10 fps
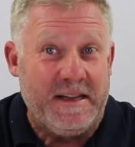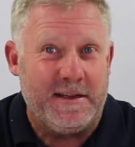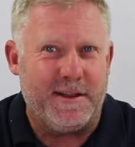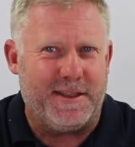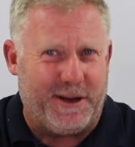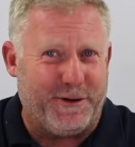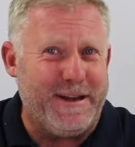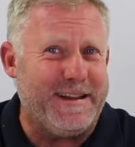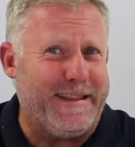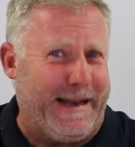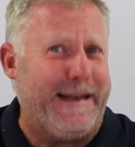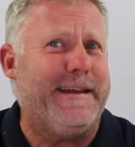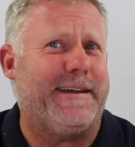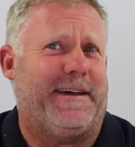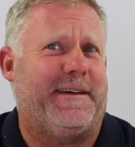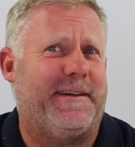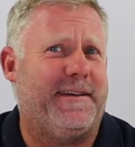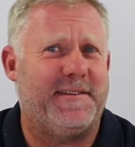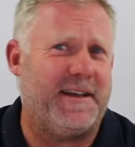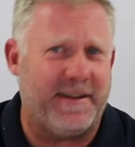the greener the cleaner,
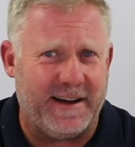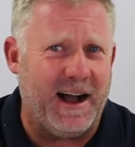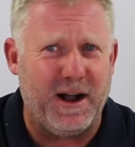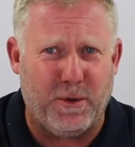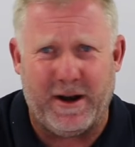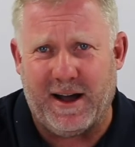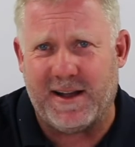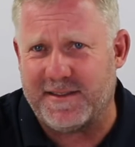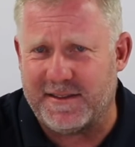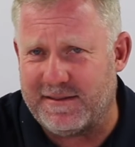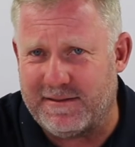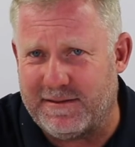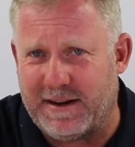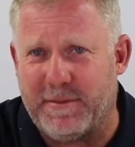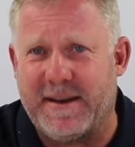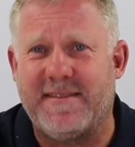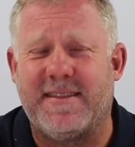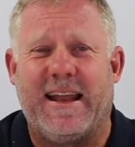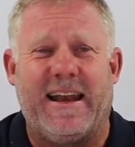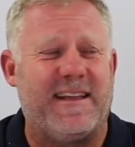as they go and huck one out and rub it into
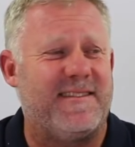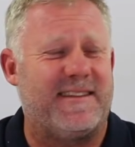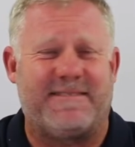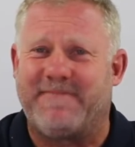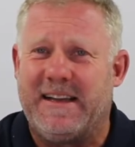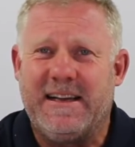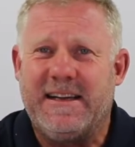their lens, and